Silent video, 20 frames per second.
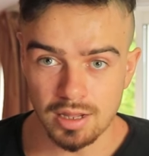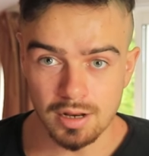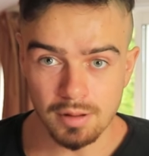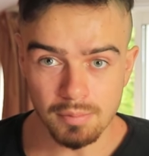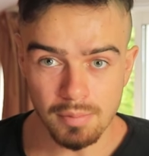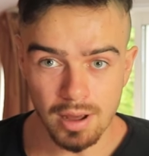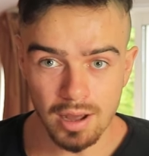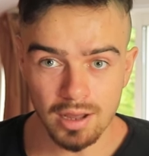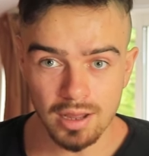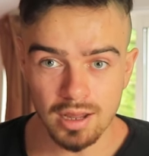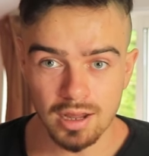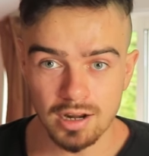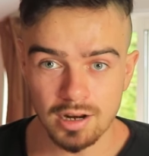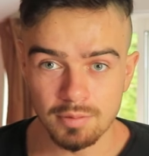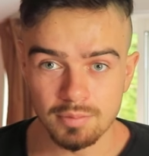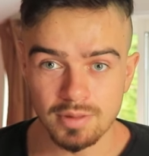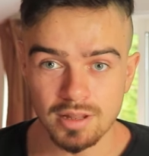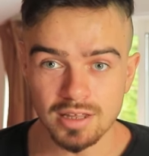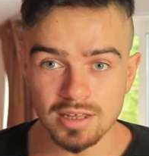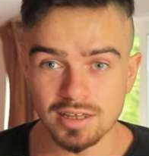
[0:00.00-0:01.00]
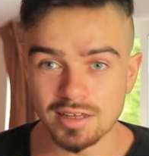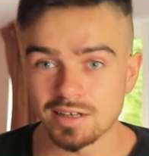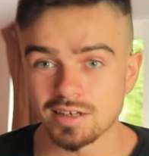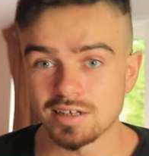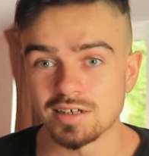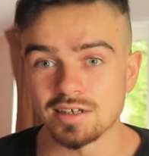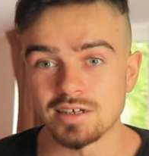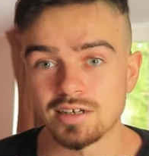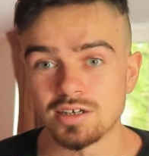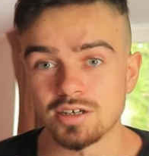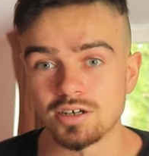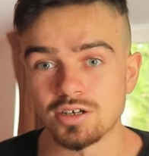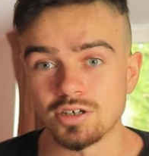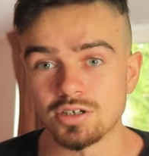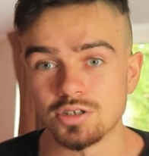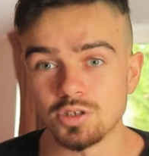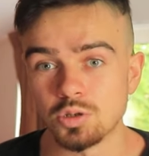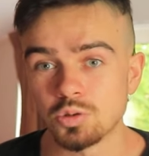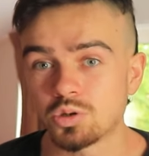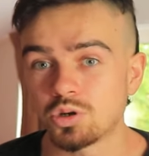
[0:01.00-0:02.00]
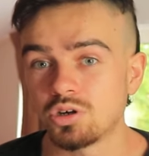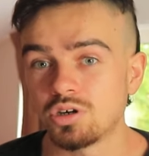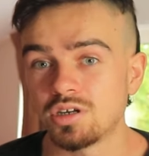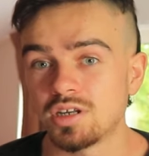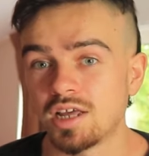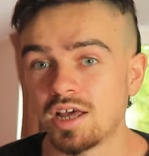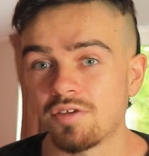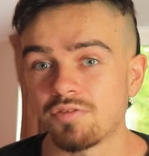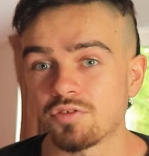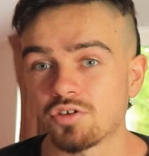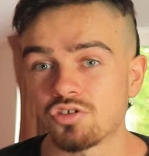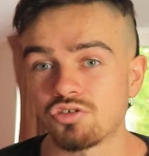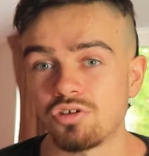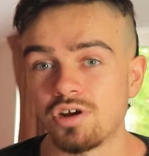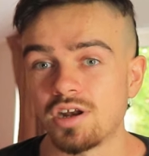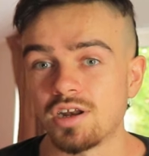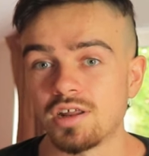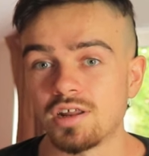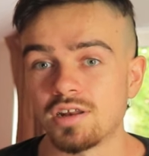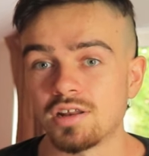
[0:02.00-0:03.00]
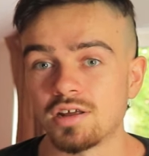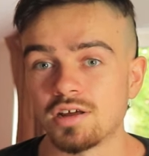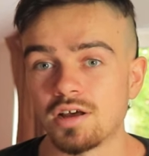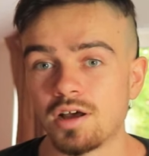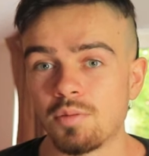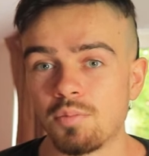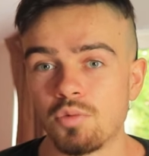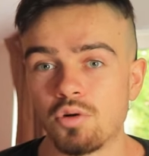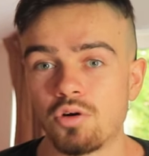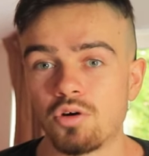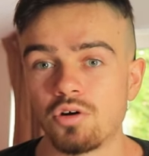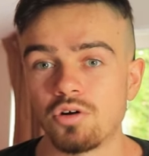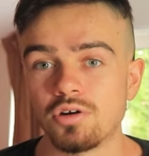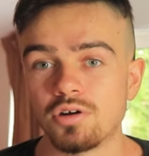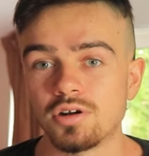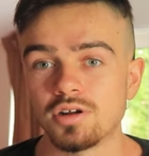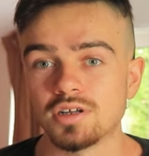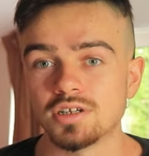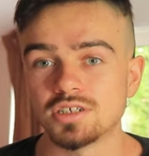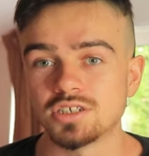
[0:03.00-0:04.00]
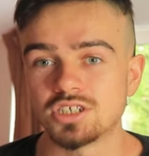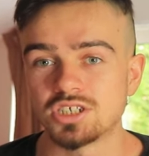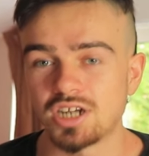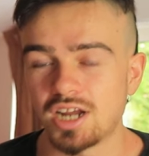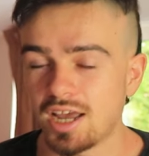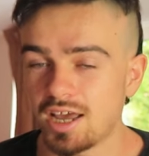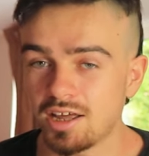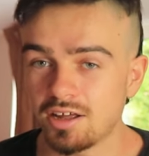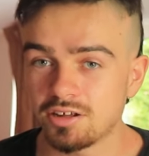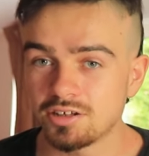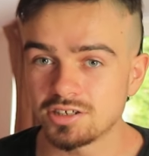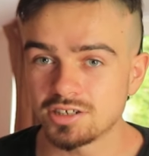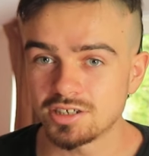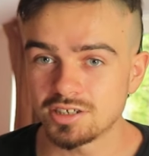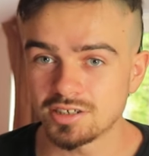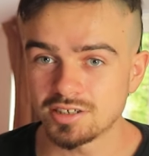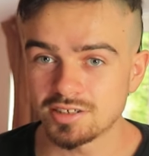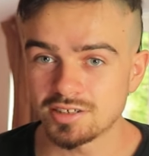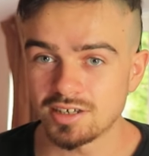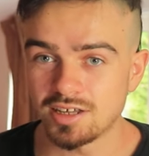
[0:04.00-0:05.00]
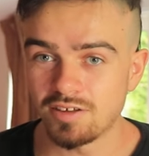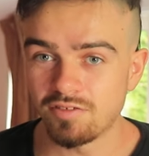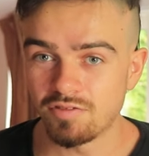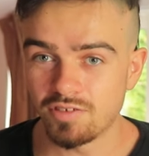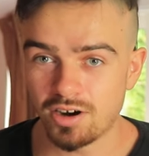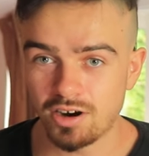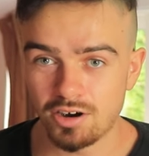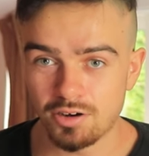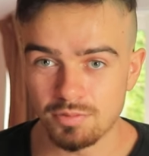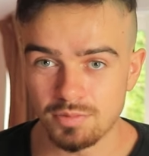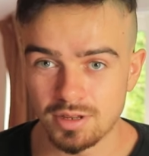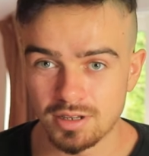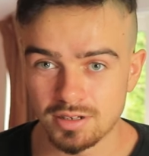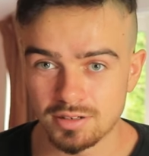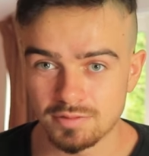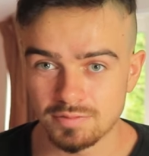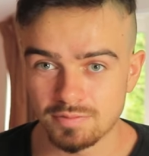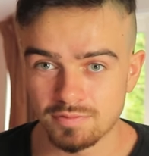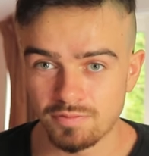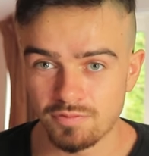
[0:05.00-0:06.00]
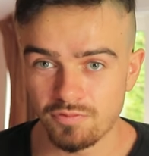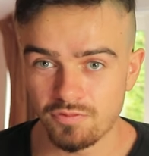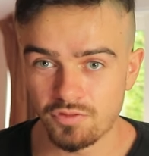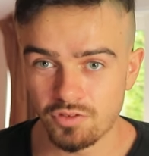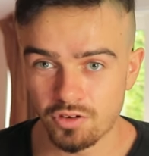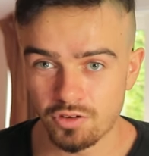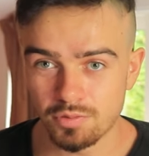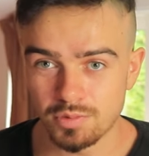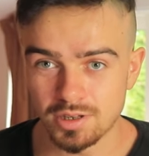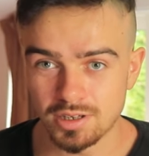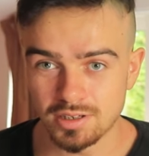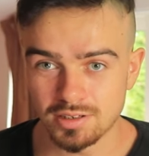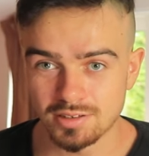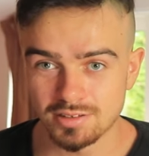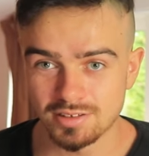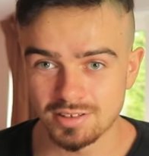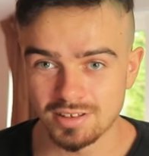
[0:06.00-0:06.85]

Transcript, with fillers: And in my head, I'm like, you couldn't have created a more challenging environment for me.